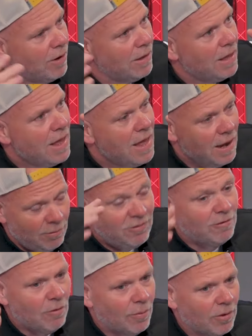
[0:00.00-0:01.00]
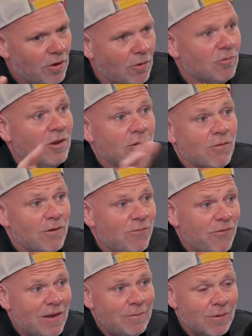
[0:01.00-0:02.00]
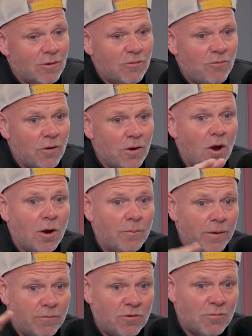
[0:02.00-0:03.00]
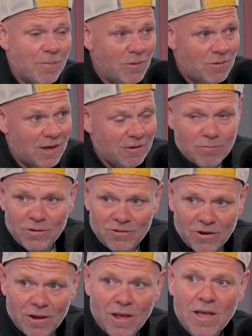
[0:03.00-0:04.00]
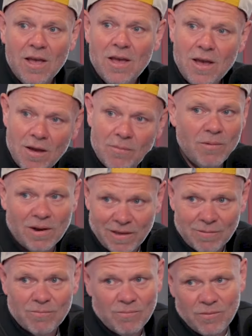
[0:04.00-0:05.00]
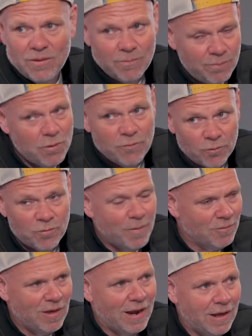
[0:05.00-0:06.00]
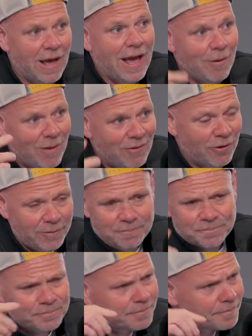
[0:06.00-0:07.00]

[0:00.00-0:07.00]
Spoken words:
right, which is on the coast, and it's very famous for Arbroath smokies, which are like beautiful smoked haddock. However,